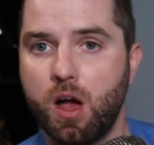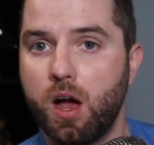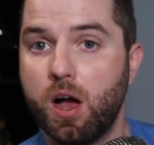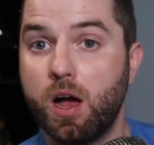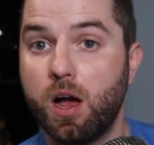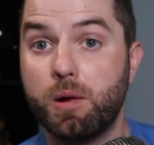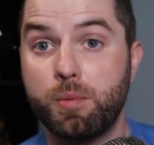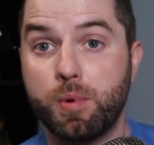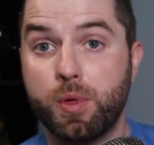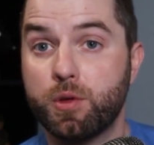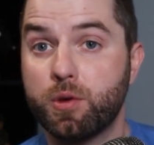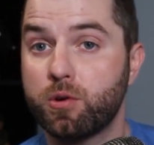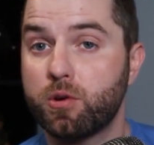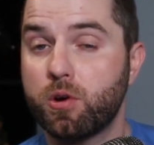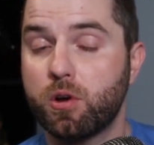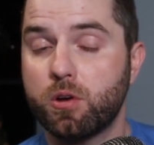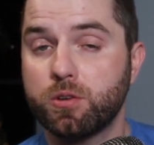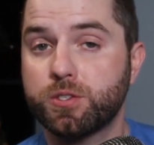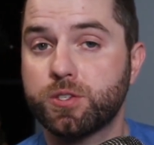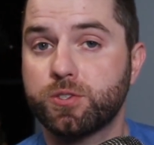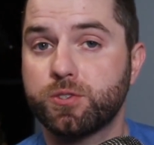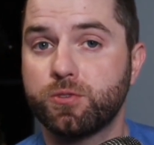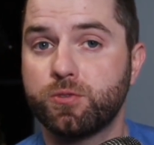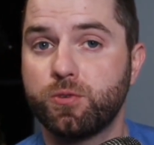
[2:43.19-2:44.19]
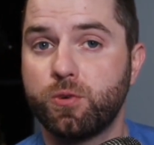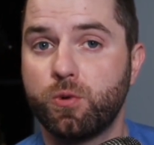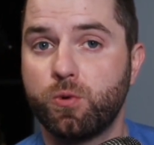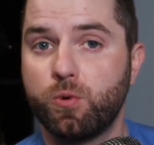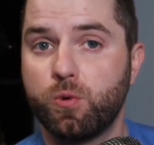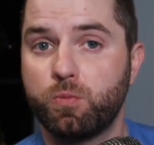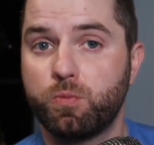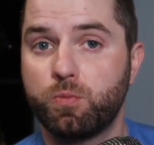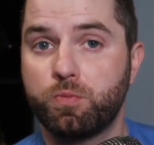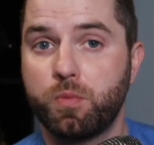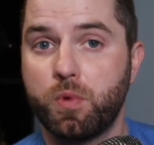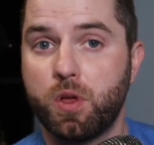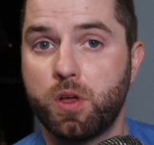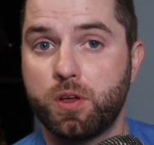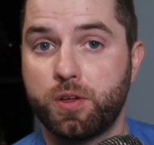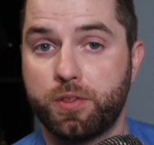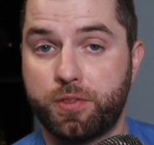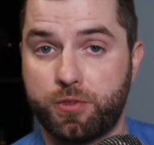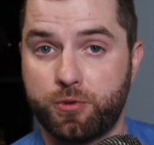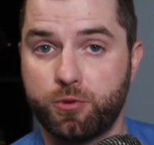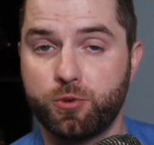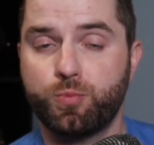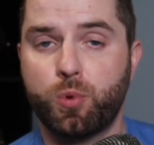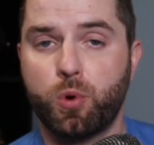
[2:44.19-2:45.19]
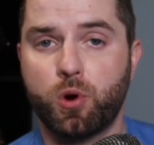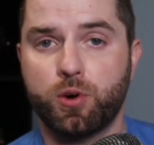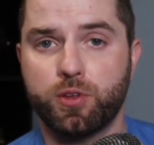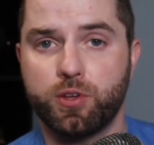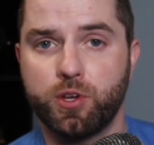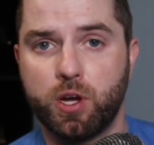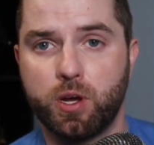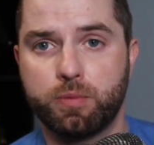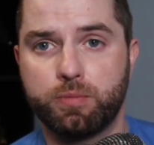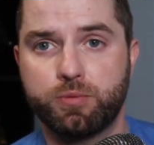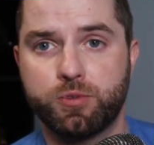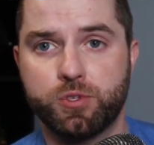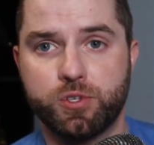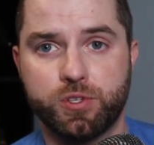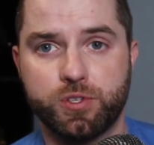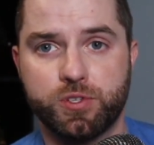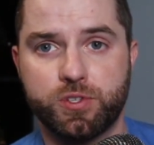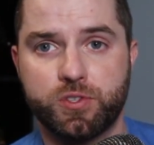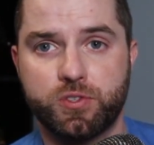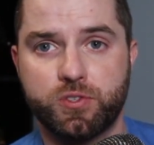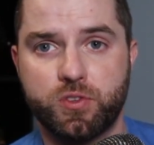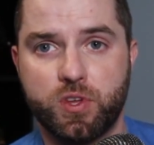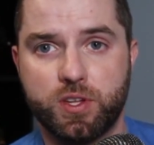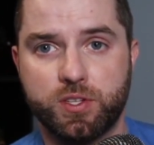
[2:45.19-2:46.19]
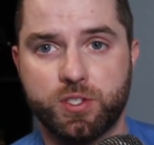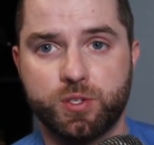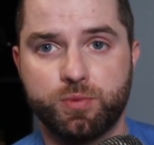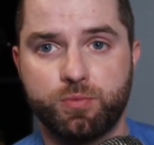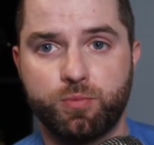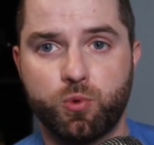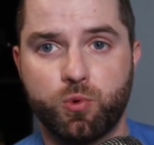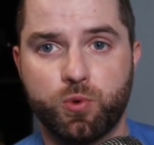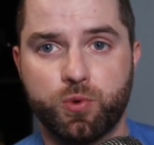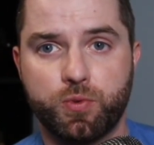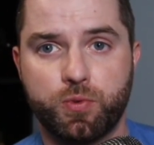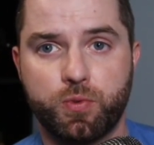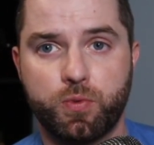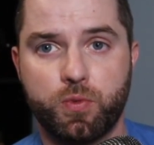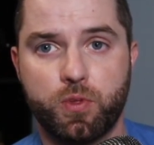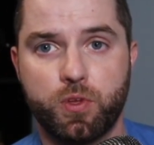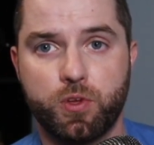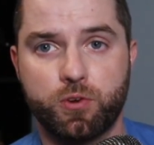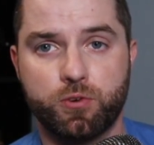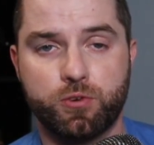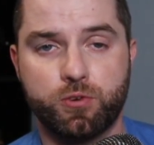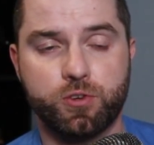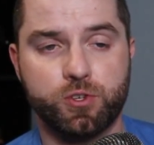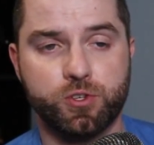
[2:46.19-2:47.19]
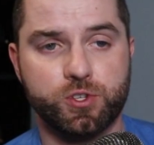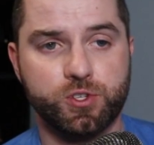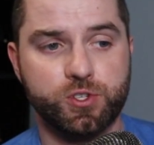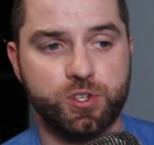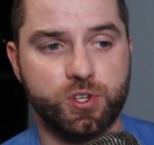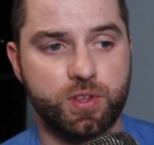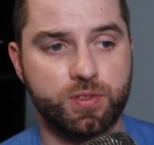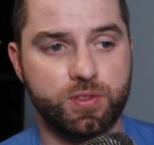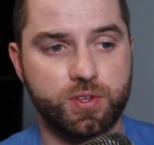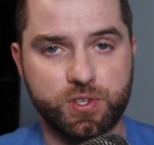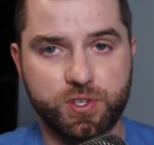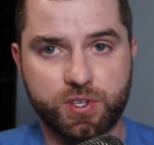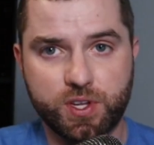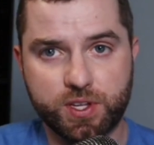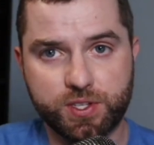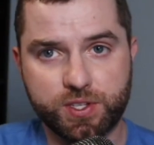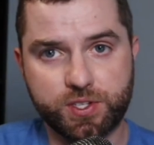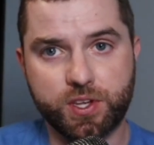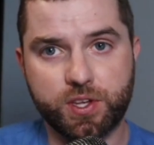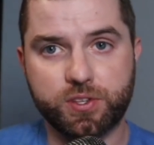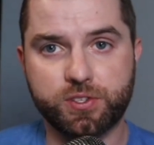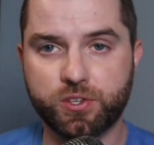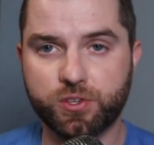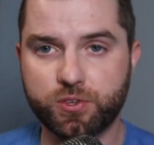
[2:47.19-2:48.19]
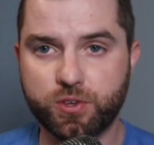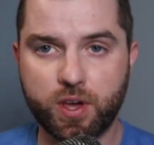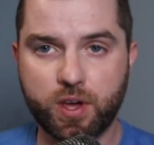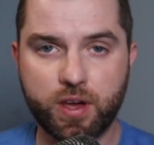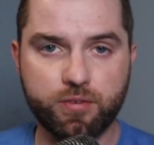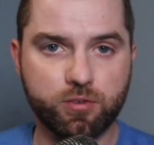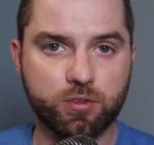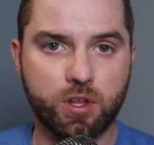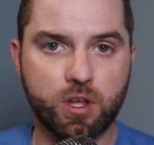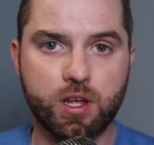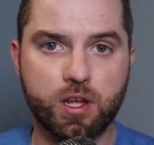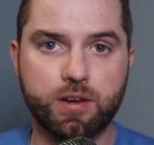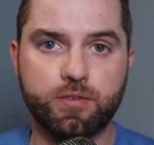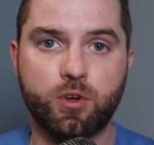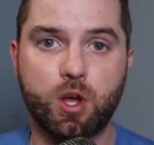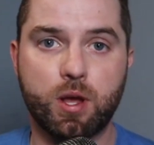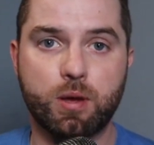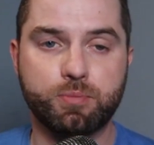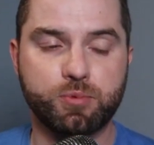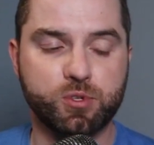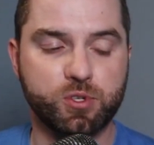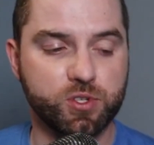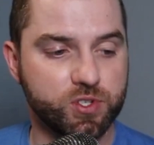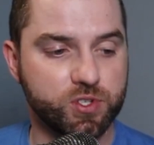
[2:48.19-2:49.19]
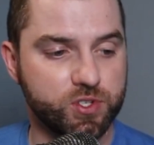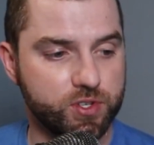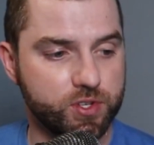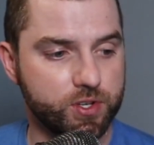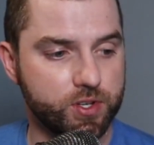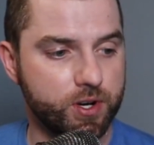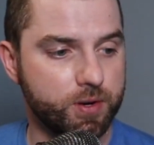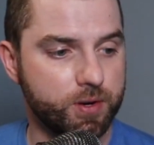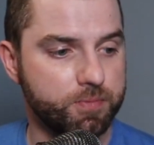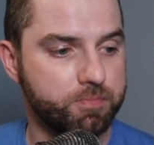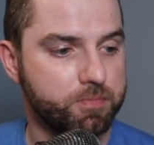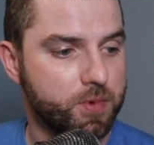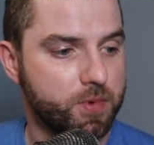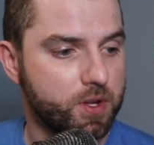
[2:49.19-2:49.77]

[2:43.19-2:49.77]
And there are also third-party options that support ear cushions on this headset. So you have a lot of options there.